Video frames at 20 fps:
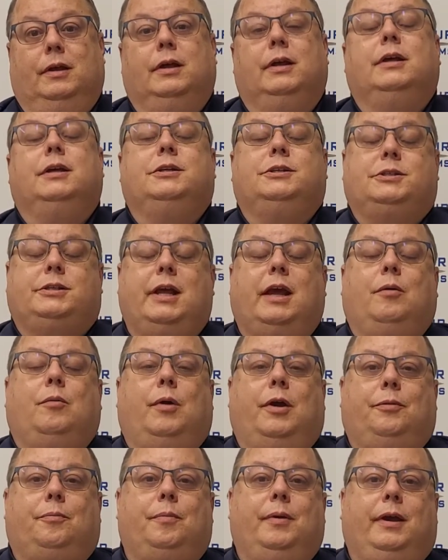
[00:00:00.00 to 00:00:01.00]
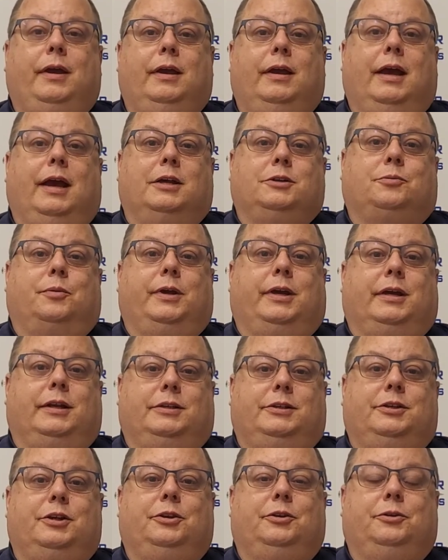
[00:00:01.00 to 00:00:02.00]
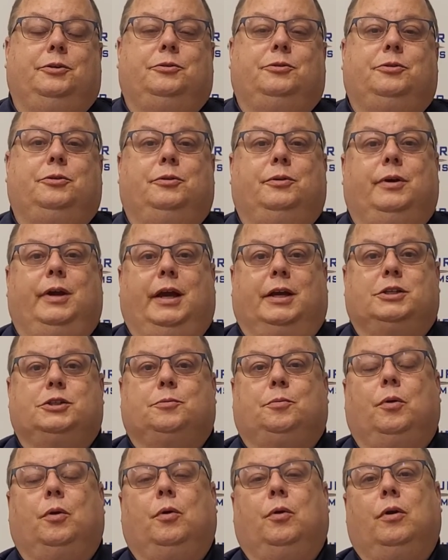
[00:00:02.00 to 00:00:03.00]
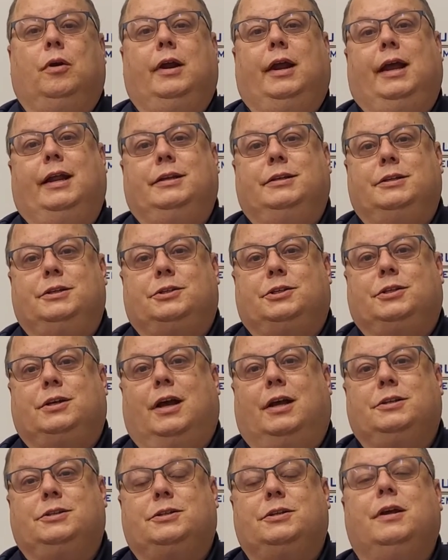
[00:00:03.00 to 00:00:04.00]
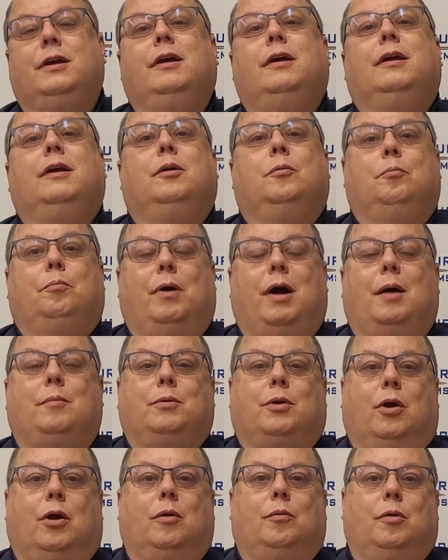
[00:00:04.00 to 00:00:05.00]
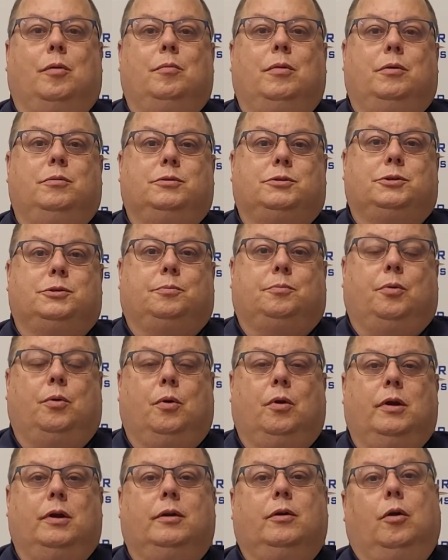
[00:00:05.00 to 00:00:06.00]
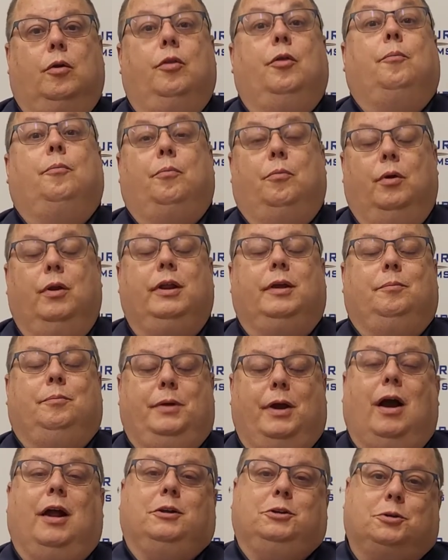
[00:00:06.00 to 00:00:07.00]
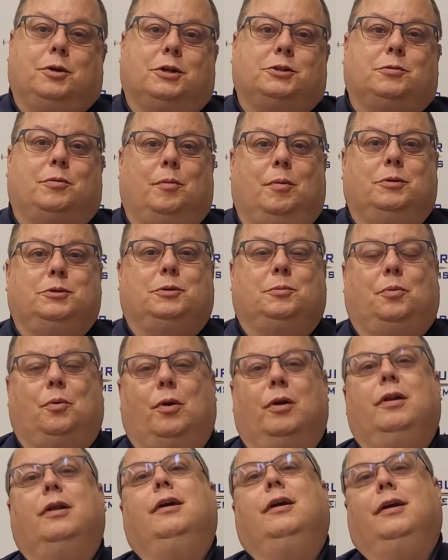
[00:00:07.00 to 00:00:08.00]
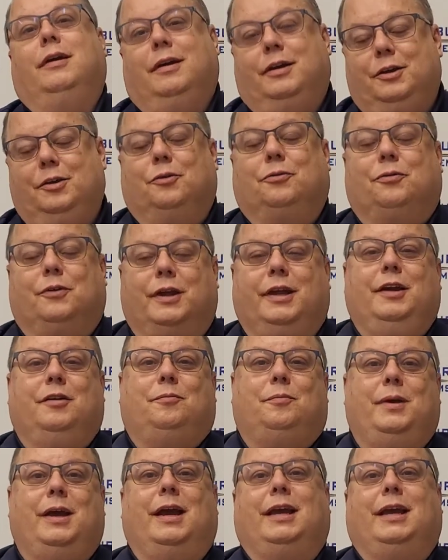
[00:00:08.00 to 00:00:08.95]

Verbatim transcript: Stay with me as we continue to explore and discuss BOMGAR remote support, or the really Beyond Trust remote support you'll forgive me.